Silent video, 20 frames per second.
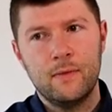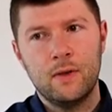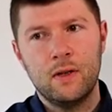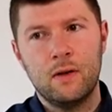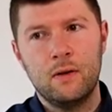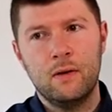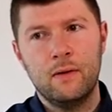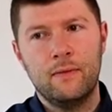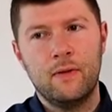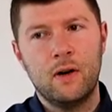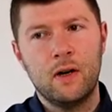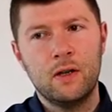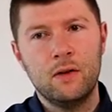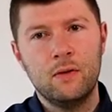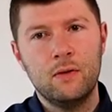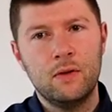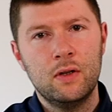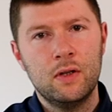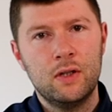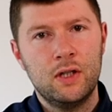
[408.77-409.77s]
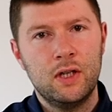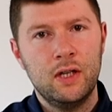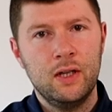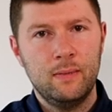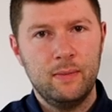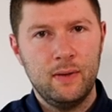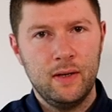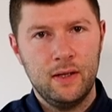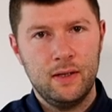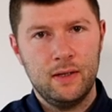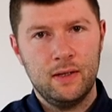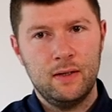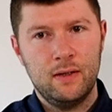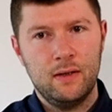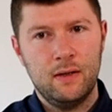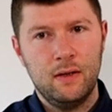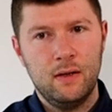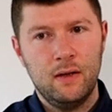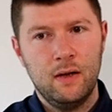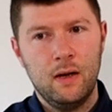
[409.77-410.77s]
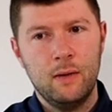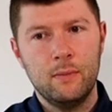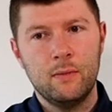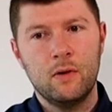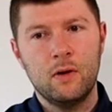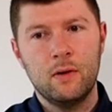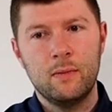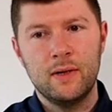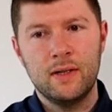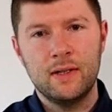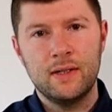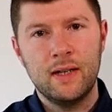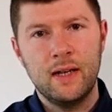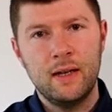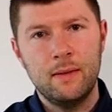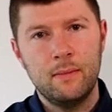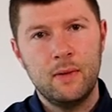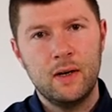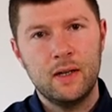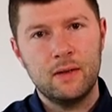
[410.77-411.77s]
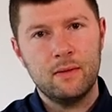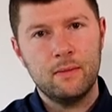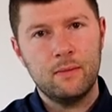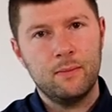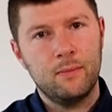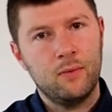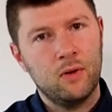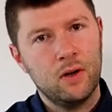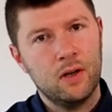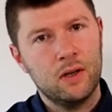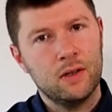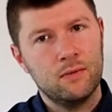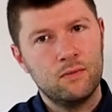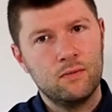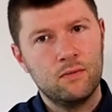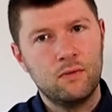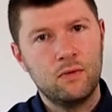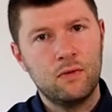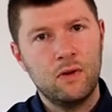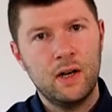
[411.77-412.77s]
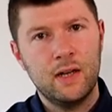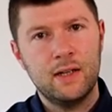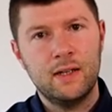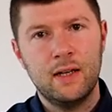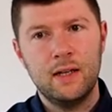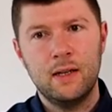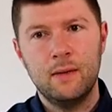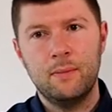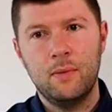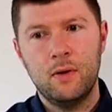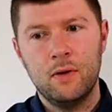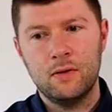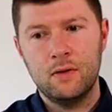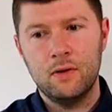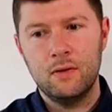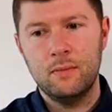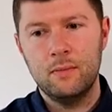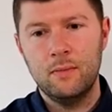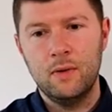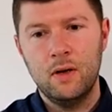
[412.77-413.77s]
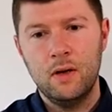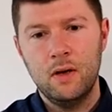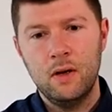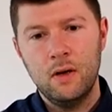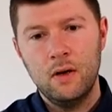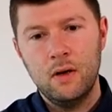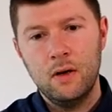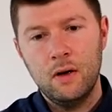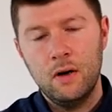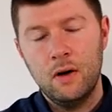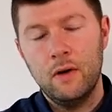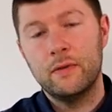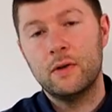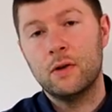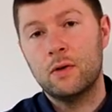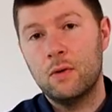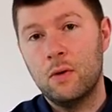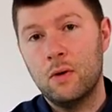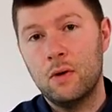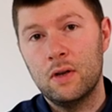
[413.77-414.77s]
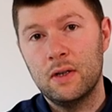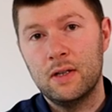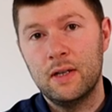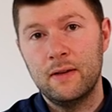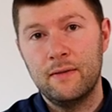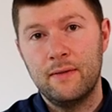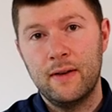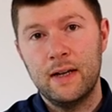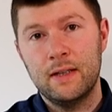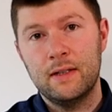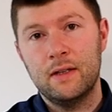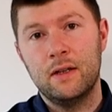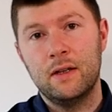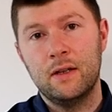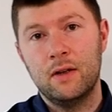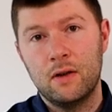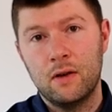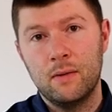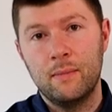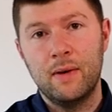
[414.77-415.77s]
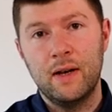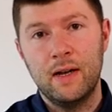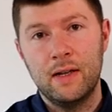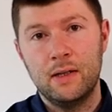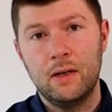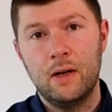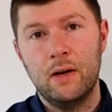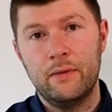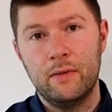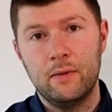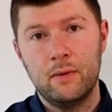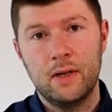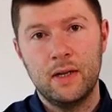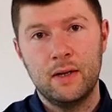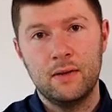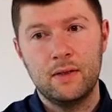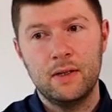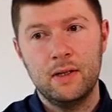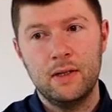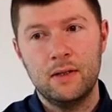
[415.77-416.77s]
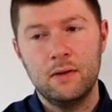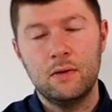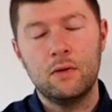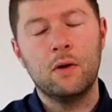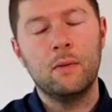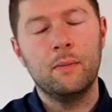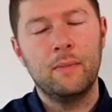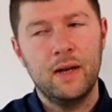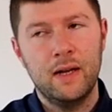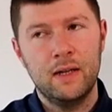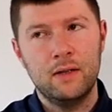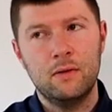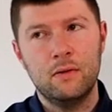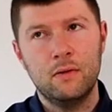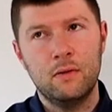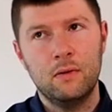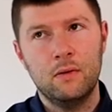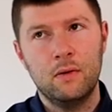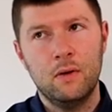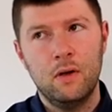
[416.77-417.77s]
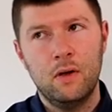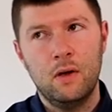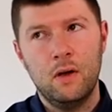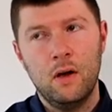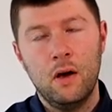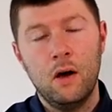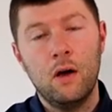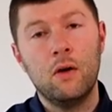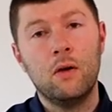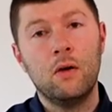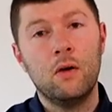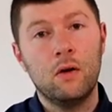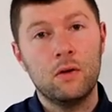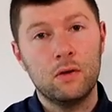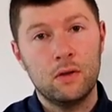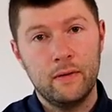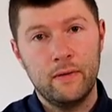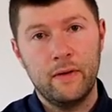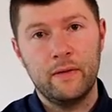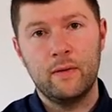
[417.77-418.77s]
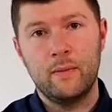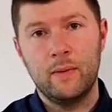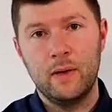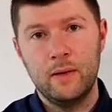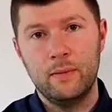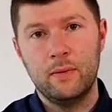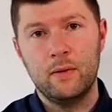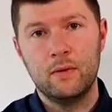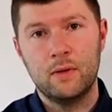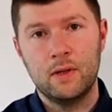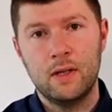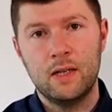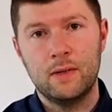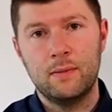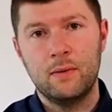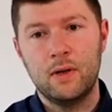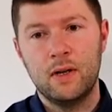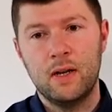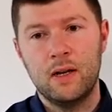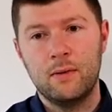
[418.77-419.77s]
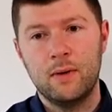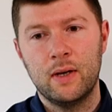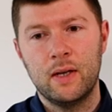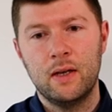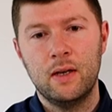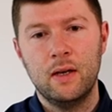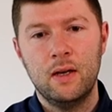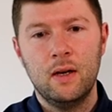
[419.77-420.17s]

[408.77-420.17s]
You know, if I use the cheapest, I'm going to be setting my products right at the bottom of the quality factor, you know, compared to everyone else's or compared to a lot of other people's, let's put it that way.